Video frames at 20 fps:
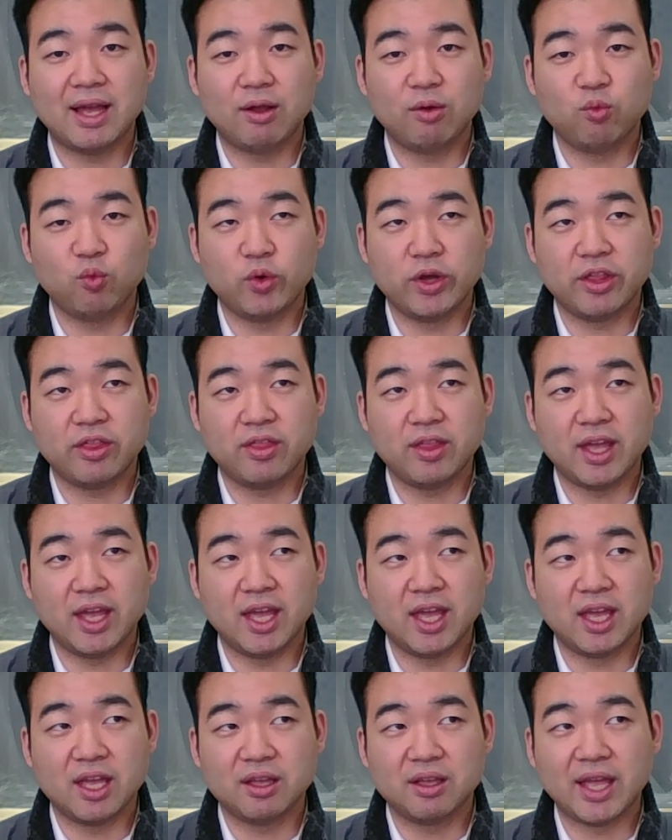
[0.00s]
with
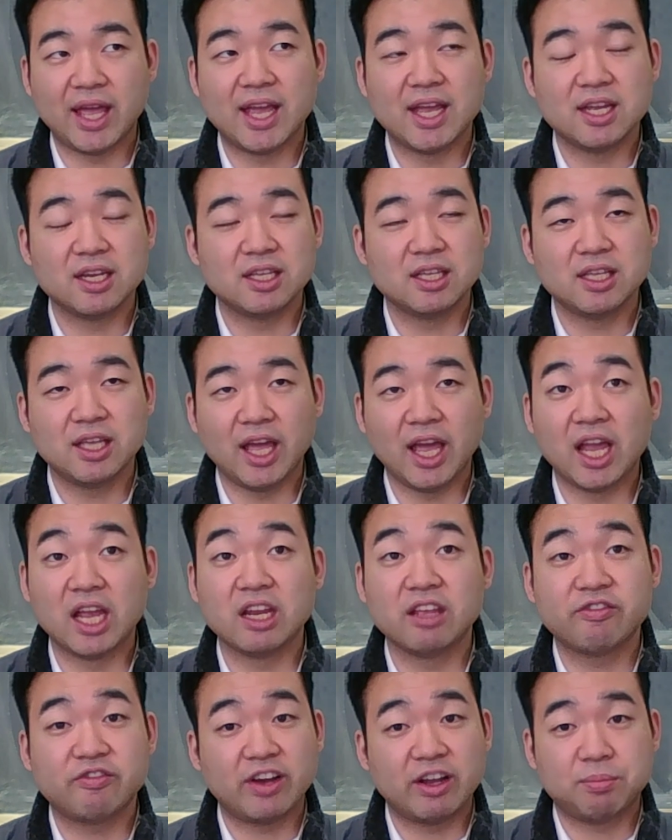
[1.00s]
a
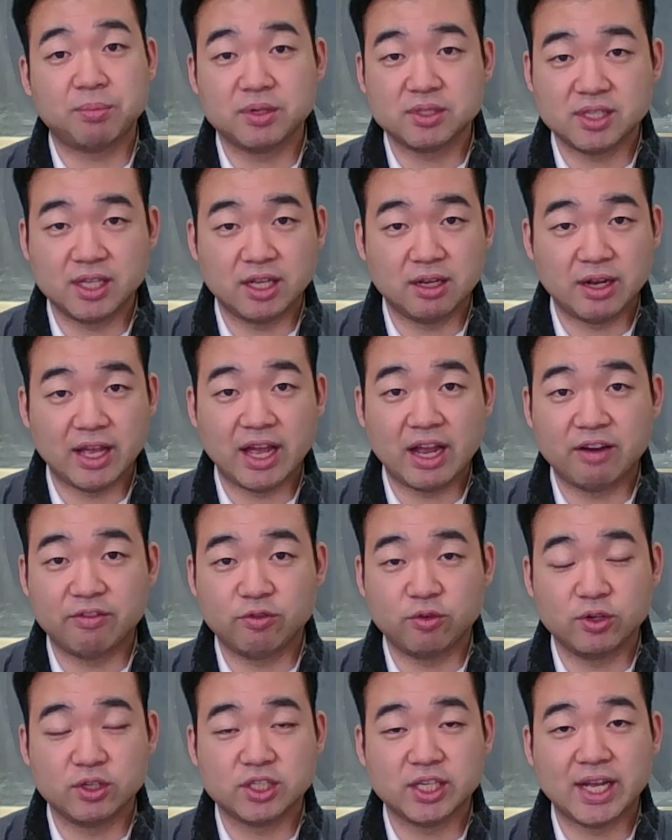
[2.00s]
80-85%
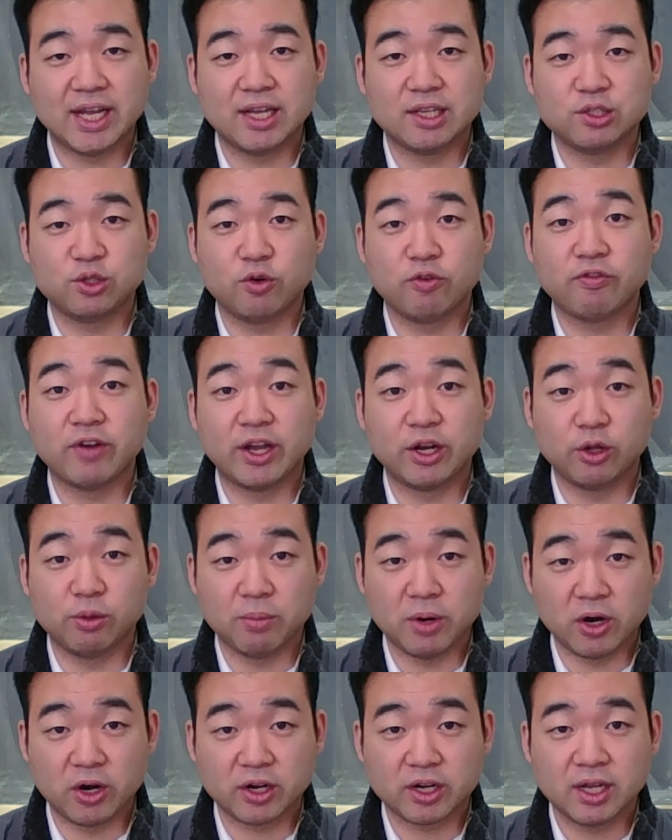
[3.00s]
average as your final
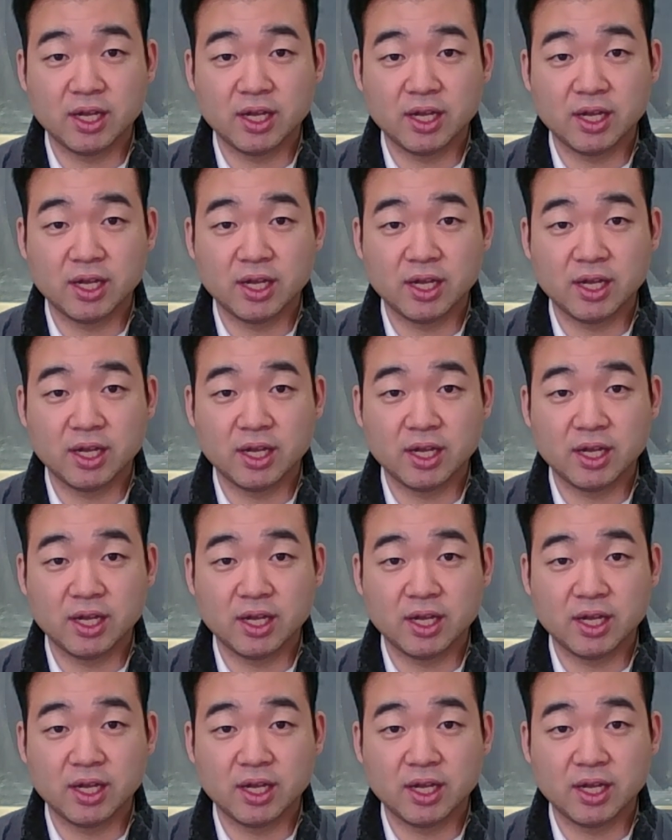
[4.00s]
mark.